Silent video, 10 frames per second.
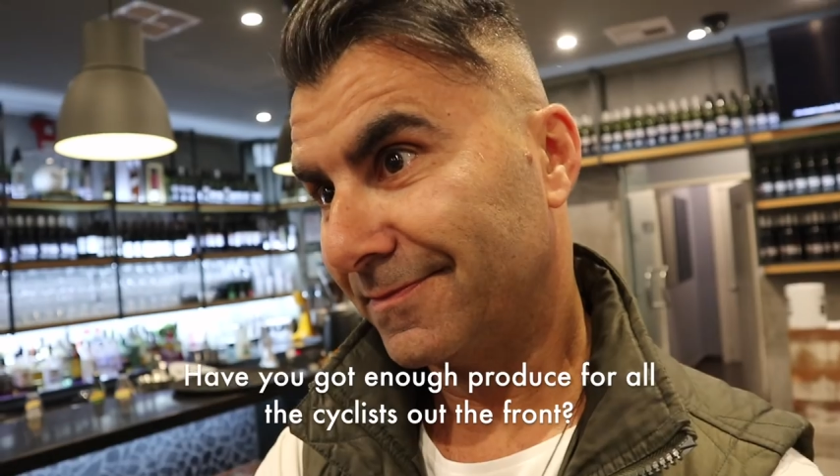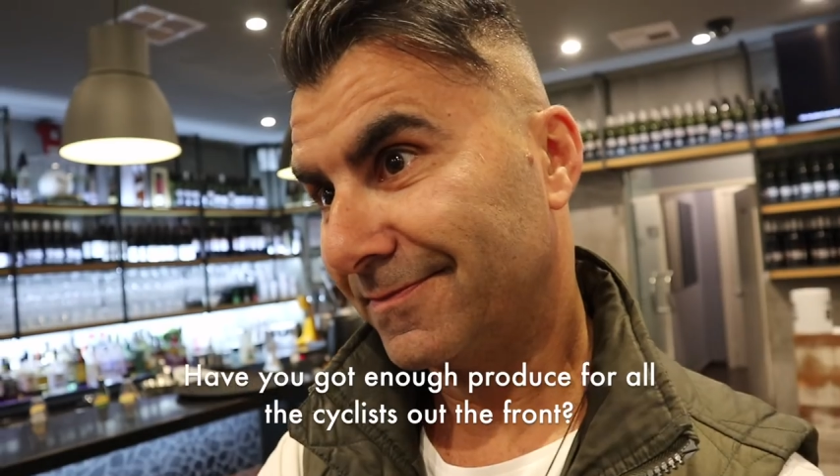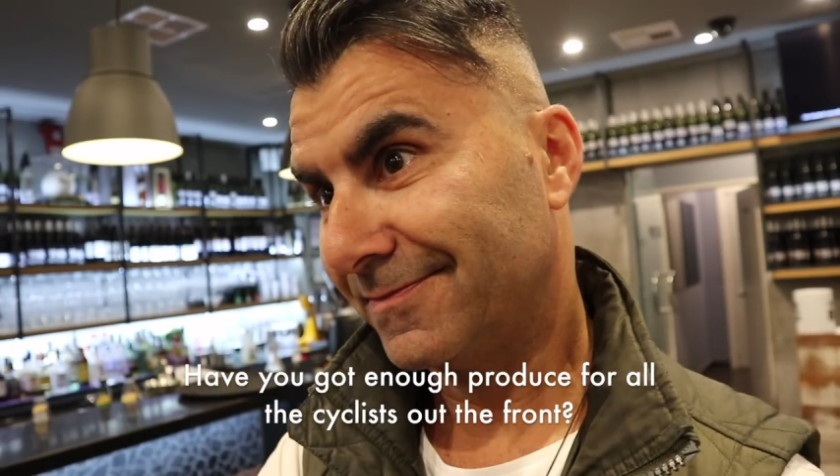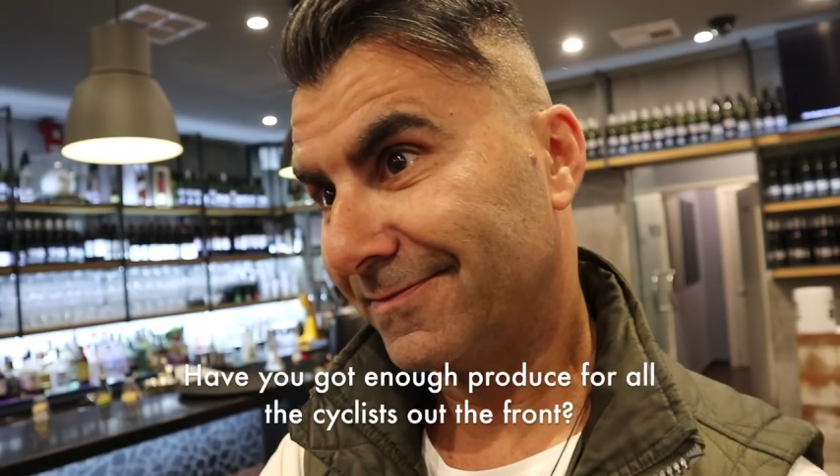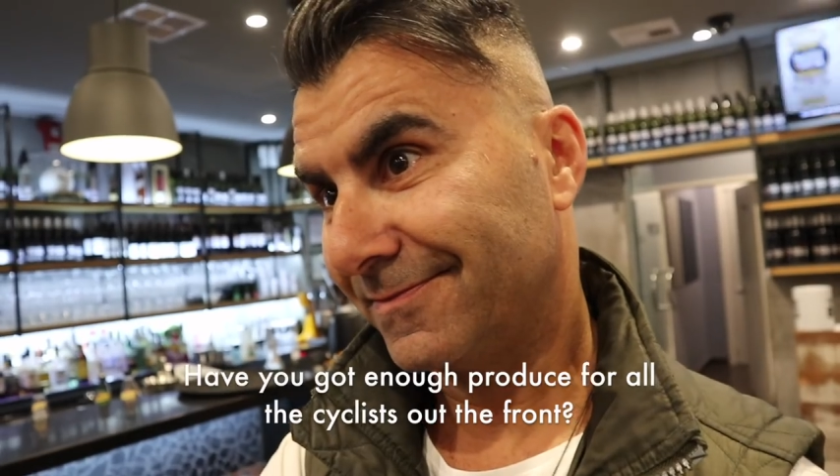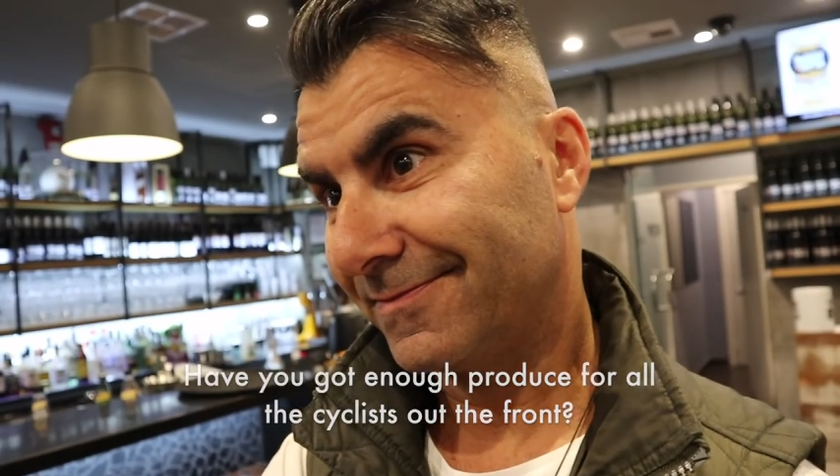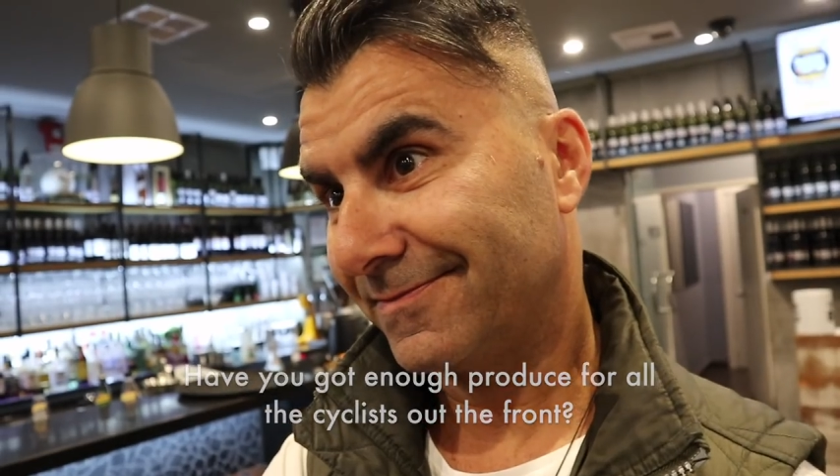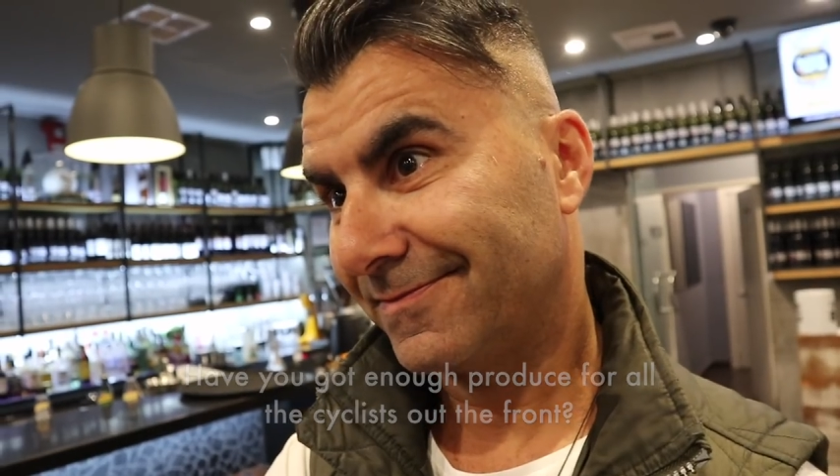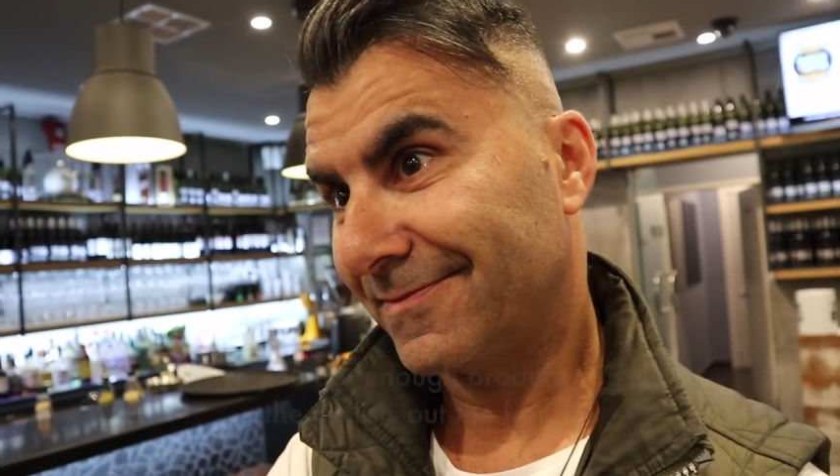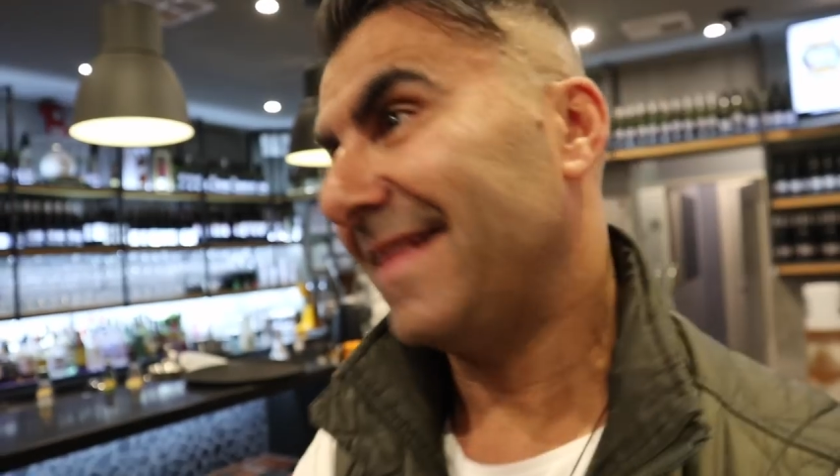cyclists out
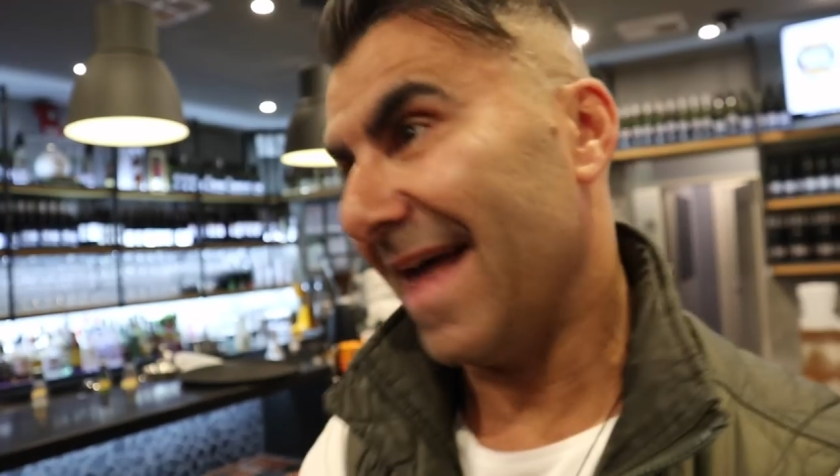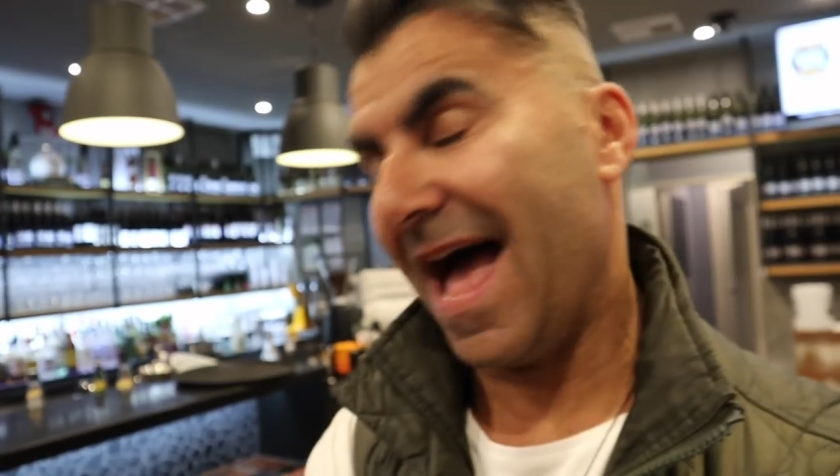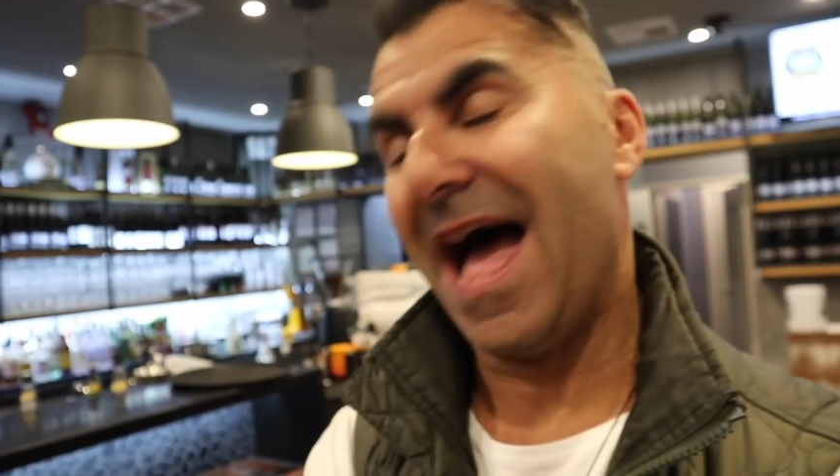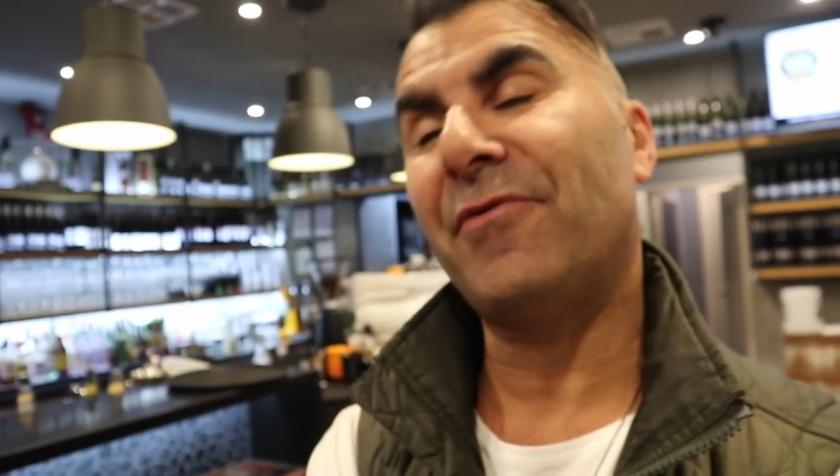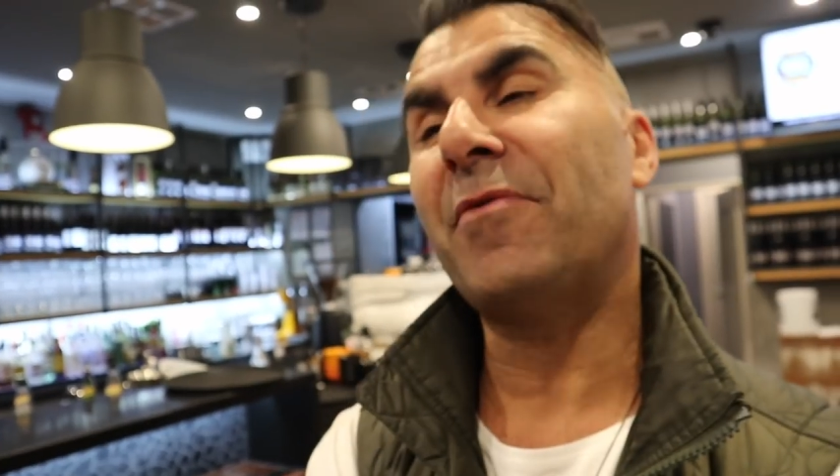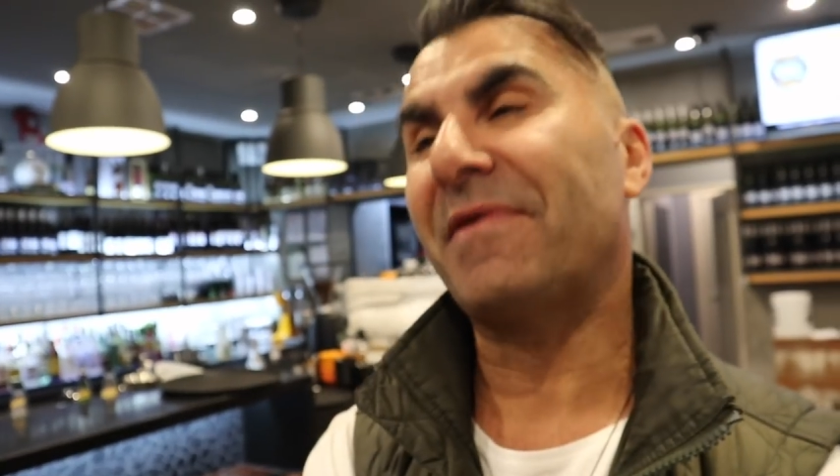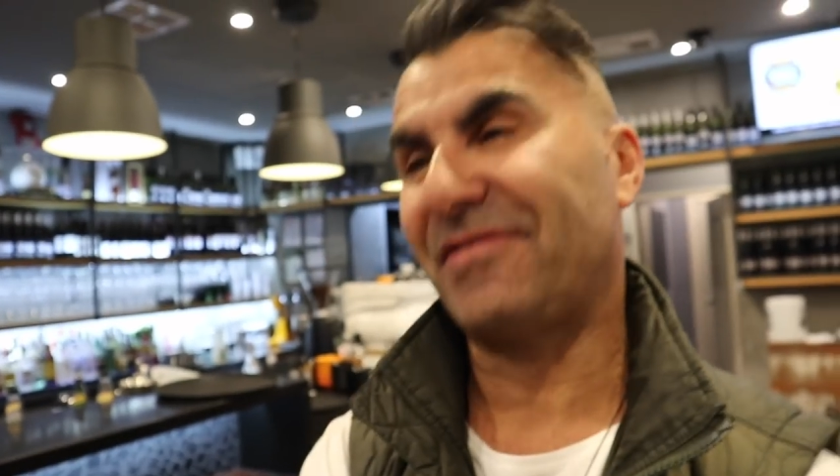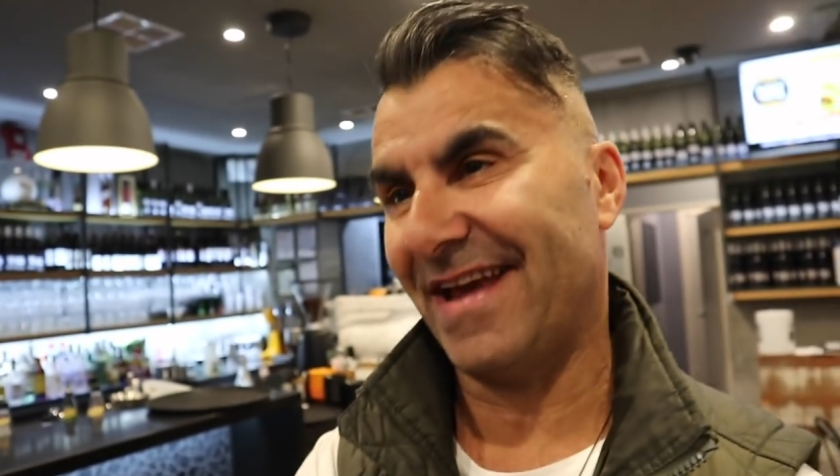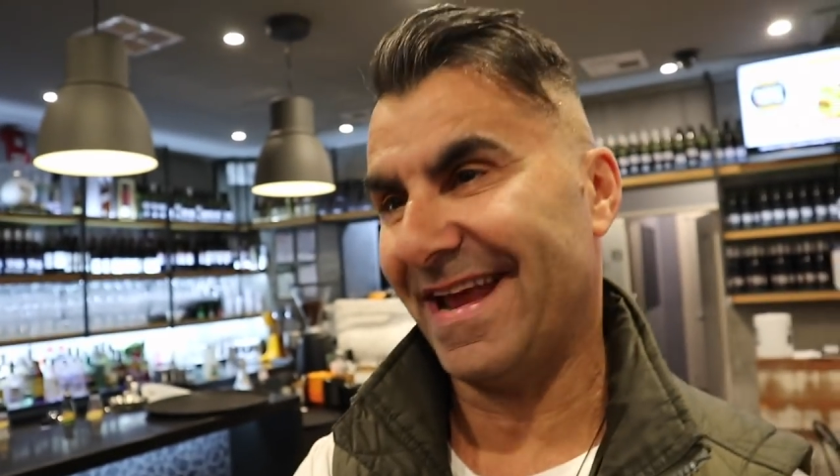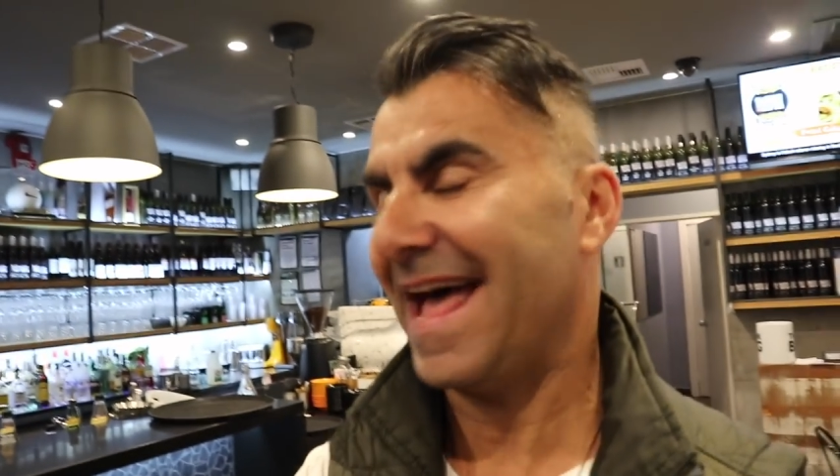there. one hundred percent,